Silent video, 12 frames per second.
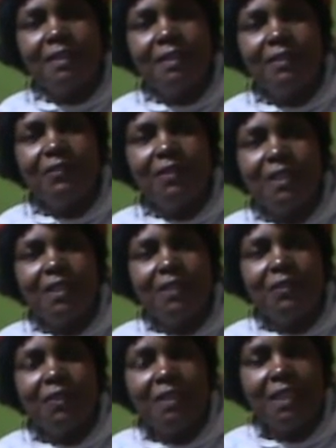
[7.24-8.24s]
if you're new
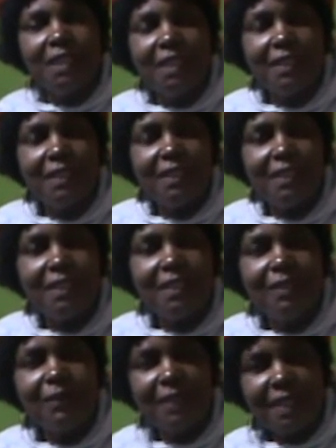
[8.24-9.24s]
here
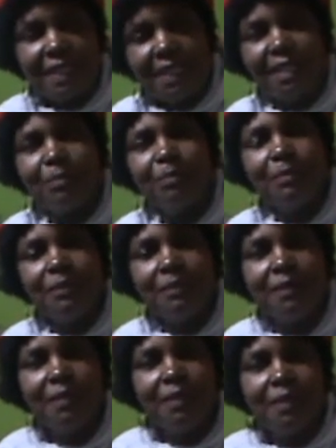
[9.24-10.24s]
welcome
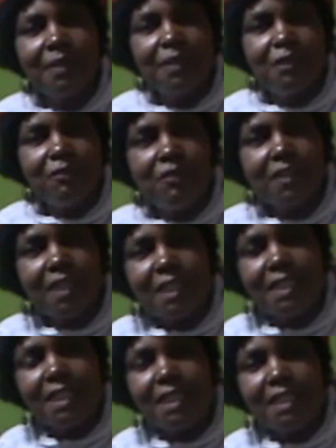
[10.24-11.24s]
for the
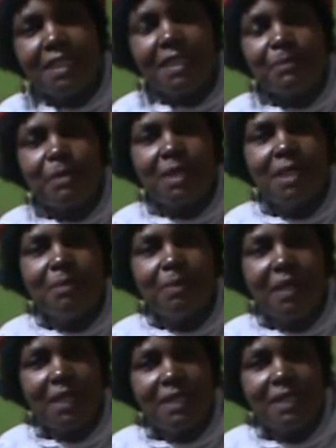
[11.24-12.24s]
returning
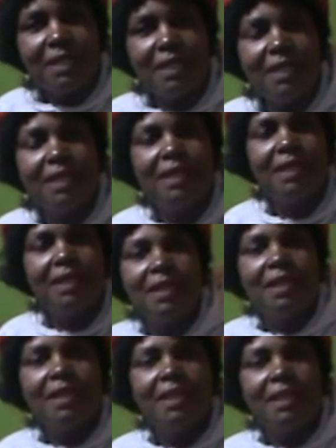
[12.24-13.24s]
subscribers
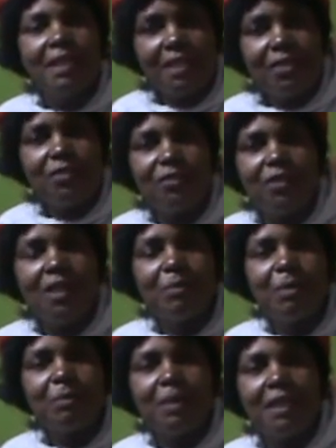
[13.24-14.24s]
thank you for
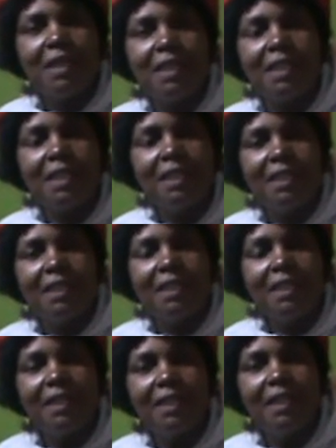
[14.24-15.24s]
coming back again
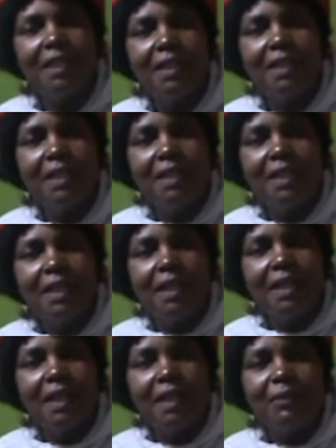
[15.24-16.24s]

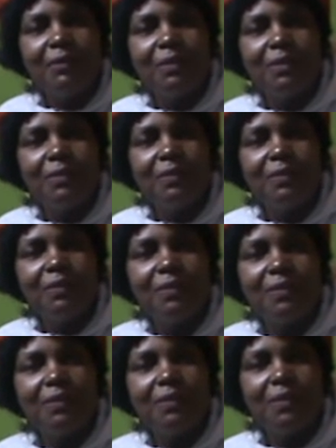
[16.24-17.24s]
i want to
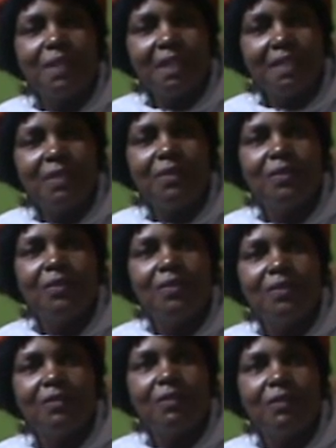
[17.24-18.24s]
thank you
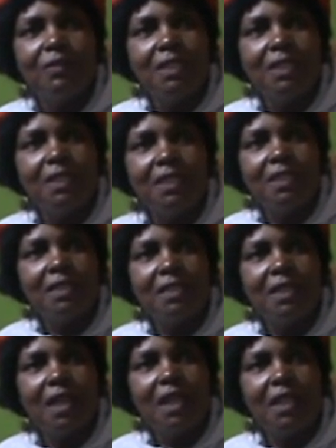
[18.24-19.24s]
for watching this
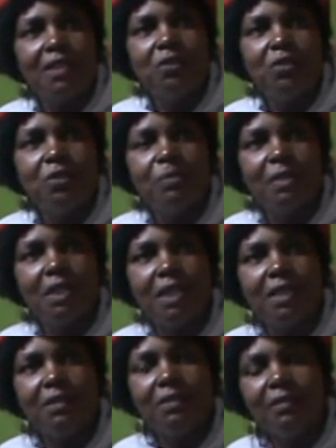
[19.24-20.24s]
youtube
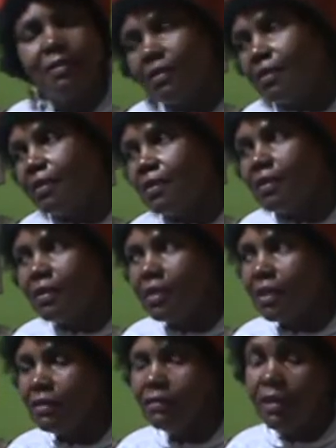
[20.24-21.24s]
channel
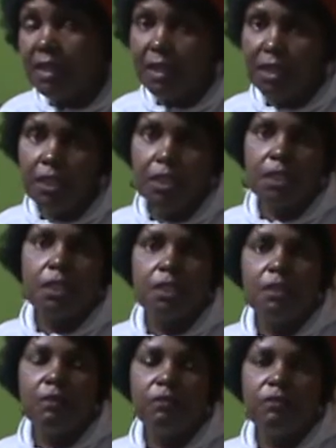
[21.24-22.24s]
never age
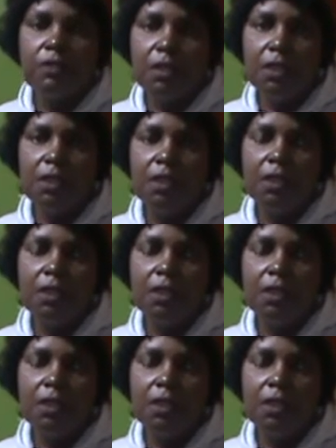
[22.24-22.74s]
tv